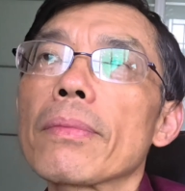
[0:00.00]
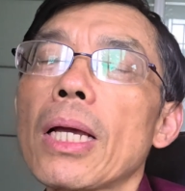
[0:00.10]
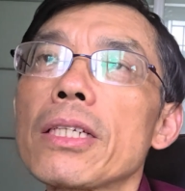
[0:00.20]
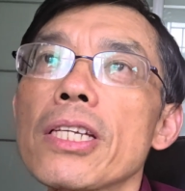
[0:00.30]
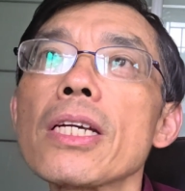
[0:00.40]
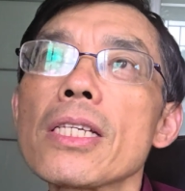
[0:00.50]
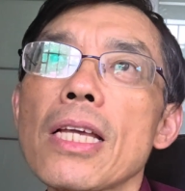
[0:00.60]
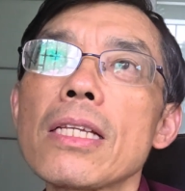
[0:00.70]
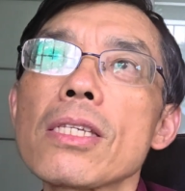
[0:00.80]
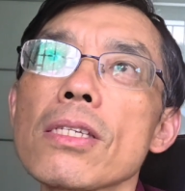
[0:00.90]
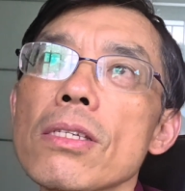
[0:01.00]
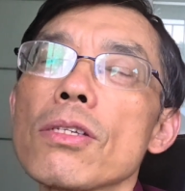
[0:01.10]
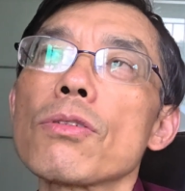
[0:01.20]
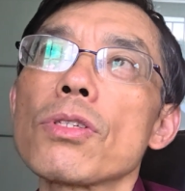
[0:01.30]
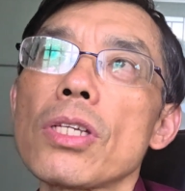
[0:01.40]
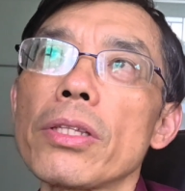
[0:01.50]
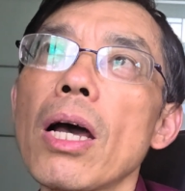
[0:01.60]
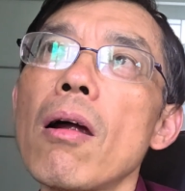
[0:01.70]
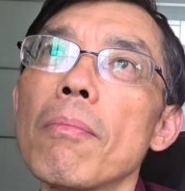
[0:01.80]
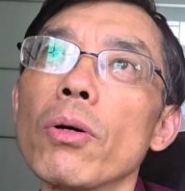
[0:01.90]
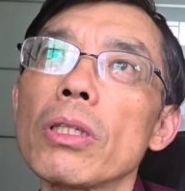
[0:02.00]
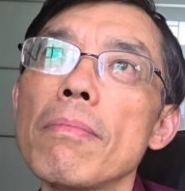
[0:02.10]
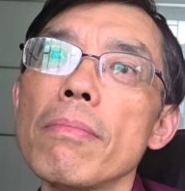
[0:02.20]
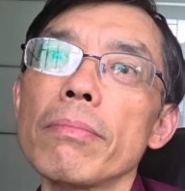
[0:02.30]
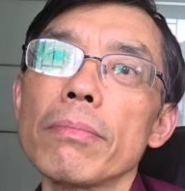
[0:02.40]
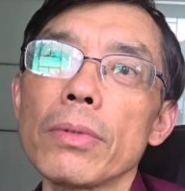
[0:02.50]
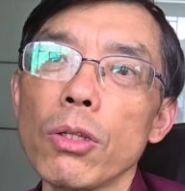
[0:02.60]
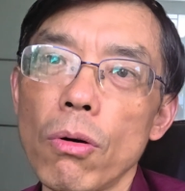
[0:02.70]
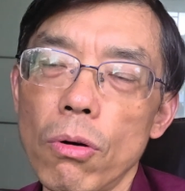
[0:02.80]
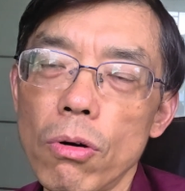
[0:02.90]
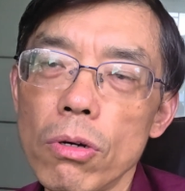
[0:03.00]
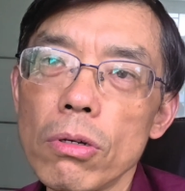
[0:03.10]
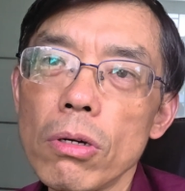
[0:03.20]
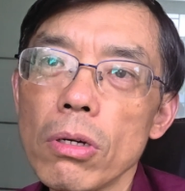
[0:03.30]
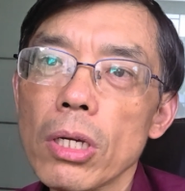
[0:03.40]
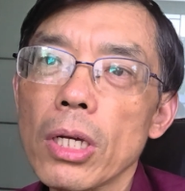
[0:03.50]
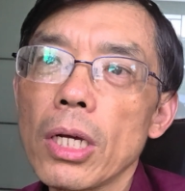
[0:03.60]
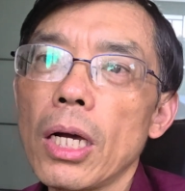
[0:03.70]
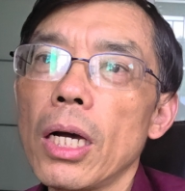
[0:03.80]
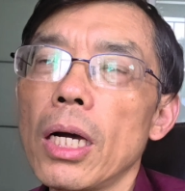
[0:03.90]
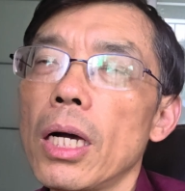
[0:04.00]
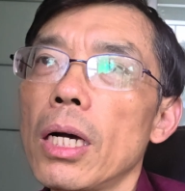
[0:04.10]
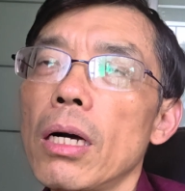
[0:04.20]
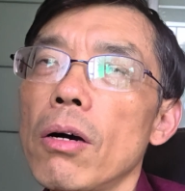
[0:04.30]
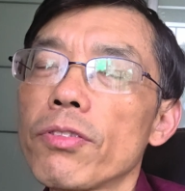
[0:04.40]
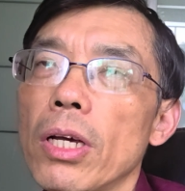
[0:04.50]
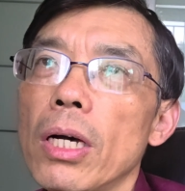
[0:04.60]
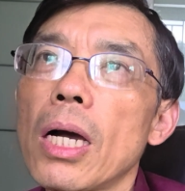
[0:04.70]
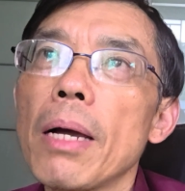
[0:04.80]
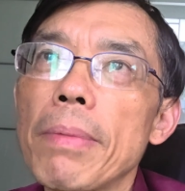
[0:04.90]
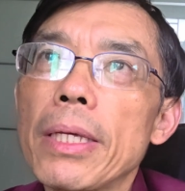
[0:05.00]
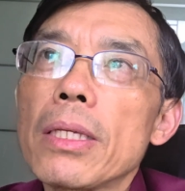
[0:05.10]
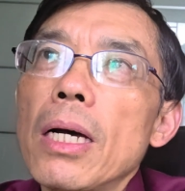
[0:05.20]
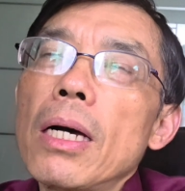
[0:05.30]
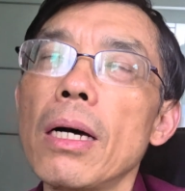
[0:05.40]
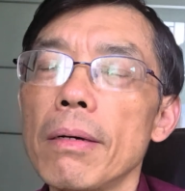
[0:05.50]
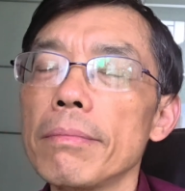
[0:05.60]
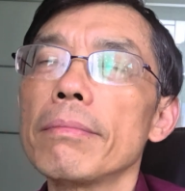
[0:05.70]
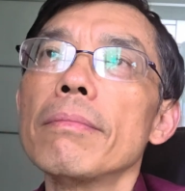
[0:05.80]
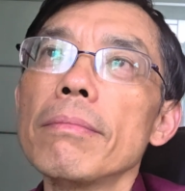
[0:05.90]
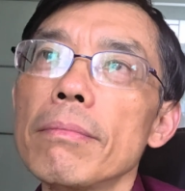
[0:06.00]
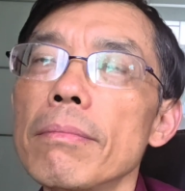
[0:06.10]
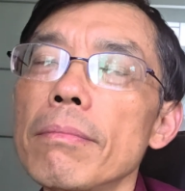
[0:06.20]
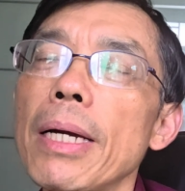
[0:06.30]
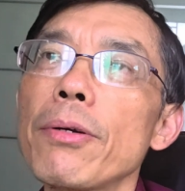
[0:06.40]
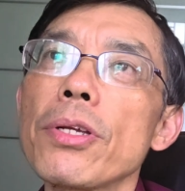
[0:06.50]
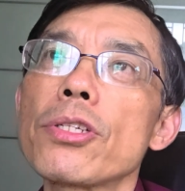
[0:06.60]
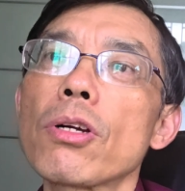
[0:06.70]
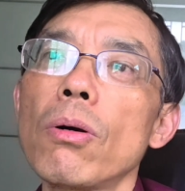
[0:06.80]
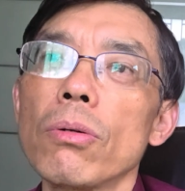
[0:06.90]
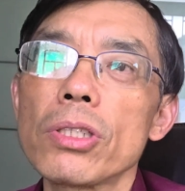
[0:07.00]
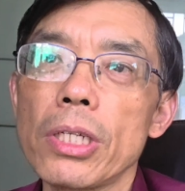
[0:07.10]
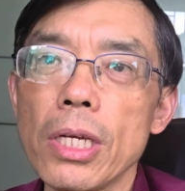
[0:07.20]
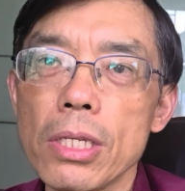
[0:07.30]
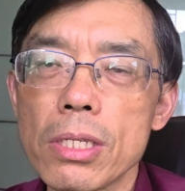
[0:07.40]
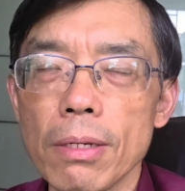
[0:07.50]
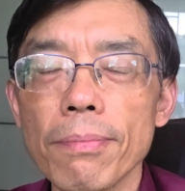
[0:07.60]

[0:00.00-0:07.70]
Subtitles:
I think that's now modern law of the marriage court is